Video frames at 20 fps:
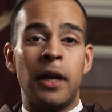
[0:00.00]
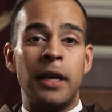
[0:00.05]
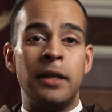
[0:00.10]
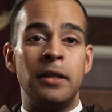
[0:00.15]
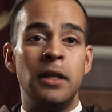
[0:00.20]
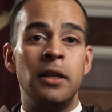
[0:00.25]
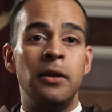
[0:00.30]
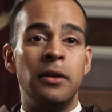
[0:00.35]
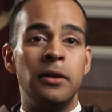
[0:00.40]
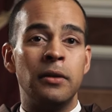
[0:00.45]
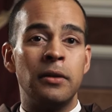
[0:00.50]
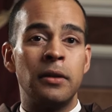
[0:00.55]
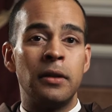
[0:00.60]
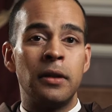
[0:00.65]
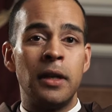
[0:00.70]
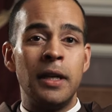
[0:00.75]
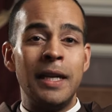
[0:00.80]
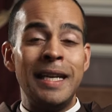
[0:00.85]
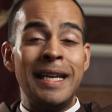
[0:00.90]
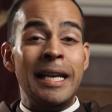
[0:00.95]
criterion.
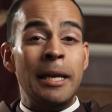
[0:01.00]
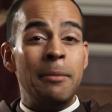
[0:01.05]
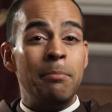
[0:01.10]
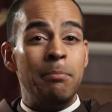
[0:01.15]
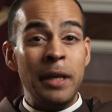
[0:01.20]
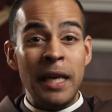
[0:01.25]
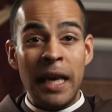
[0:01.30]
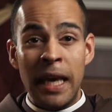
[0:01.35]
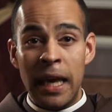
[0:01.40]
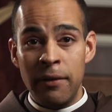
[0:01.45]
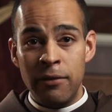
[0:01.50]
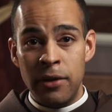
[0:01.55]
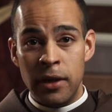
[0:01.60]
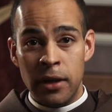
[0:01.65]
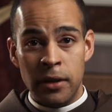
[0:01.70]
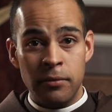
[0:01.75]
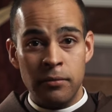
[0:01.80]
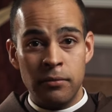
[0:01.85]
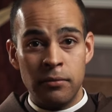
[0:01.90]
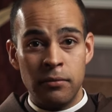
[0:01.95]

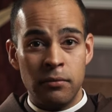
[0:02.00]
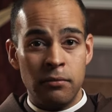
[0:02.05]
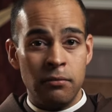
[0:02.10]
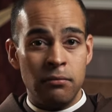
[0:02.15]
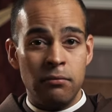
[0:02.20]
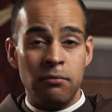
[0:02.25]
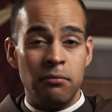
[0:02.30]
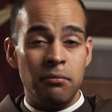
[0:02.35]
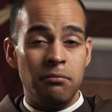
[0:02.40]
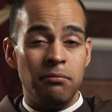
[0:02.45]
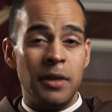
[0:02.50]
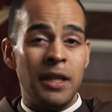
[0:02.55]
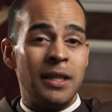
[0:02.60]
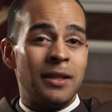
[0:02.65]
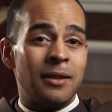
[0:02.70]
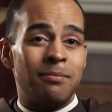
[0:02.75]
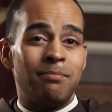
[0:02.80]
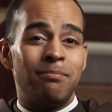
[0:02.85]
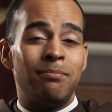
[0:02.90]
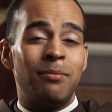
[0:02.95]
Behavior
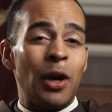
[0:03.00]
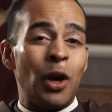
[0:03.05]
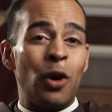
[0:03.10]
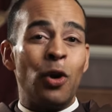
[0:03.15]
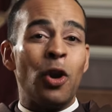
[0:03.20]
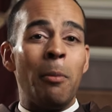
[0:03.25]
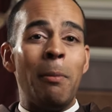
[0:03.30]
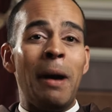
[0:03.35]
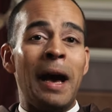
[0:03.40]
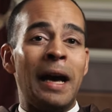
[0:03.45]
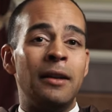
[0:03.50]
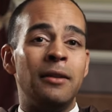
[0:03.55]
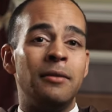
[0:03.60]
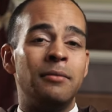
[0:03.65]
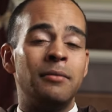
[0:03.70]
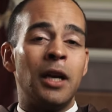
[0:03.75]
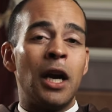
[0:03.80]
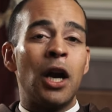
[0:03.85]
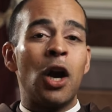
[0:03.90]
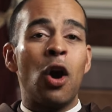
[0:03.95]
is good or bad
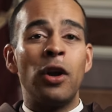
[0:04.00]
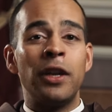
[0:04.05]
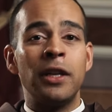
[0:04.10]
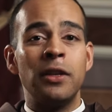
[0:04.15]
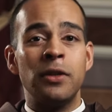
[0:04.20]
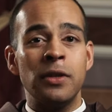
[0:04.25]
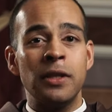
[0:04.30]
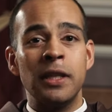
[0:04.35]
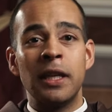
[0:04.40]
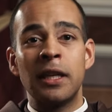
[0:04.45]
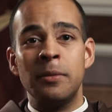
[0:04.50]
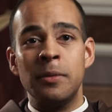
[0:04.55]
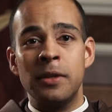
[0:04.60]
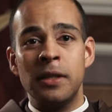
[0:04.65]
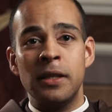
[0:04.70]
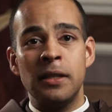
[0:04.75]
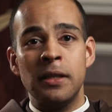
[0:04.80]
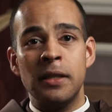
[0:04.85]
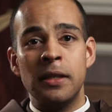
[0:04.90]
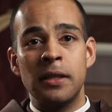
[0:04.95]
according to
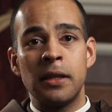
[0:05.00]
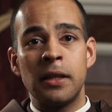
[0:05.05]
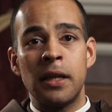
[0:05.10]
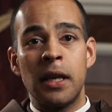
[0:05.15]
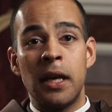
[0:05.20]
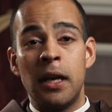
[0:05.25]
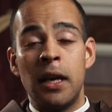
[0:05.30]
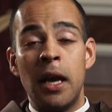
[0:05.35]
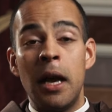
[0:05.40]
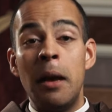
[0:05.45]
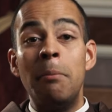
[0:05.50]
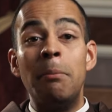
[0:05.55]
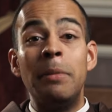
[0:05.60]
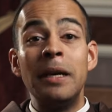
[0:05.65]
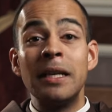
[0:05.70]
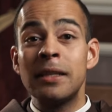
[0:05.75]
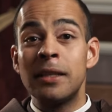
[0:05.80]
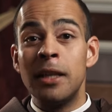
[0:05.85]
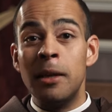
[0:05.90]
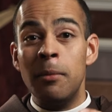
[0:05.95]
circumstances,
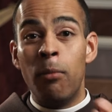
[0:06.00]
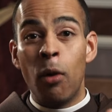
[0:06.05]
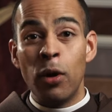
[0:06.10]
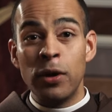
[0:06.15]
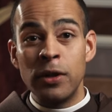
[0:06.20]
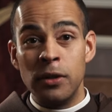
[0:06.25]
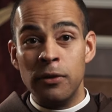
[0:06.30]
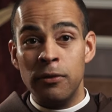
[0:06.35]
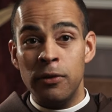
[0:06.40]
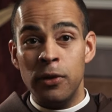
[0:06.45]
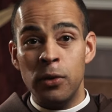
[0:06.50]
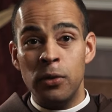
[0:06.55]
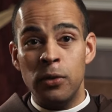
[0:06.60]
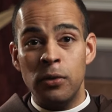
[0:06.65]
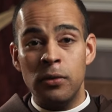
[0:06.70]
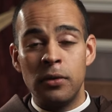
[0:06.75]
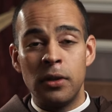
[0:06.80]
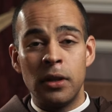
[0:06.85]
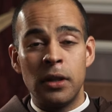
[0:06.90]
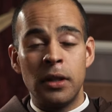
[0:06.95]
personal points of
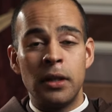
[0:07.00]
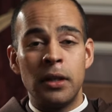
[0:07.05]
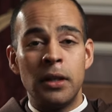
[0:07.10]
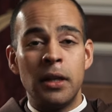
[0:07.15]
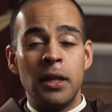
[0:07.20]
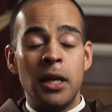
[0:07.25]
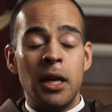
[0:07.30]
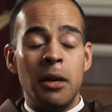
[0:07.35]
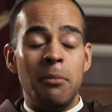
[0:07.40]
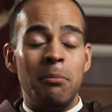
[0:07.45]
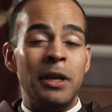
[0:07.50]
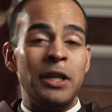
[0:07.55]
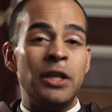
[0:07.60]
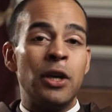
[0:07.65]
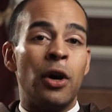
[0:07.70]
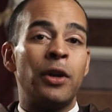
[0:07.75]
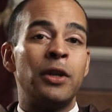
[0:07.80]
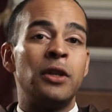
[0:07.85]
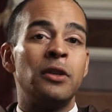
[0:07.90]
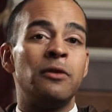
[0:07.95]
view,
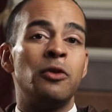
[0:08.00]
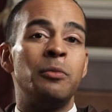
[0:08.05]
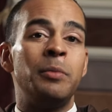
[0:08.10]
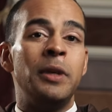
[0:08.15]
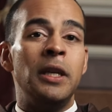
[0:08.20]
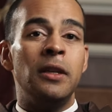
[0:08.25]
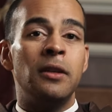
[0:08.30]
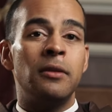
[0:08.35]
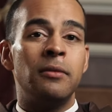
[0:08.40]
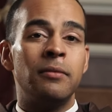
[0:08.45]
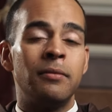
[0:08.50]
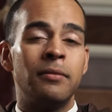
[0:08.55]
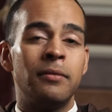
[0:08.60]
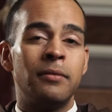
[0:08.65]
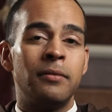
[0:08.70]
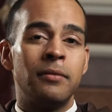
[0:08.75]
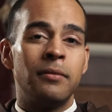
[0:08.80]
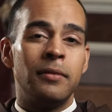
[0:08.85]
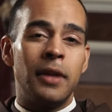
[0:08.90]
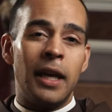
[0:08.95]
majority of opinion,
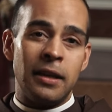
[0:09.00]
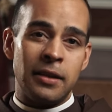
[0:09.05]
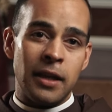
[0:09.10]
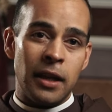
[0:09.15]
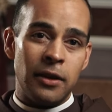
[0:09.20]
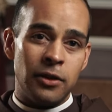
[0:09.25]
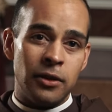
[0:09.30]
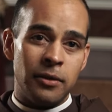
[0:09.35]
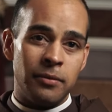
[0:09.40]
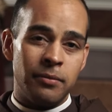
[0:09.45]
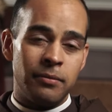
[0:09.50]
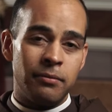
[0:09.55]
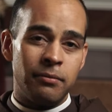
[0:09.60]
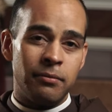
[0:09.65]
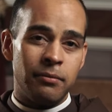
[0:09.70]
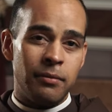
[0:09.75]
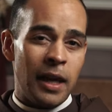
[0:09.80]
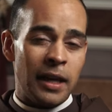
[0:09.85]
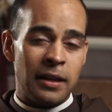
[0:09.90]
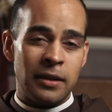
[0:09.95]
etc.,
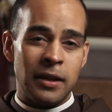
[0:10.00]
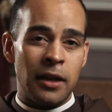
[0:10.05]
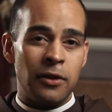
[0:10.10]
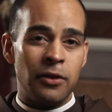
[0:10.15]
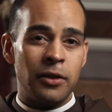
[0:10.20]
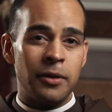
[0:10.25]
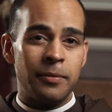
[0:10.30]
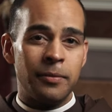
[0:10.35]
etc.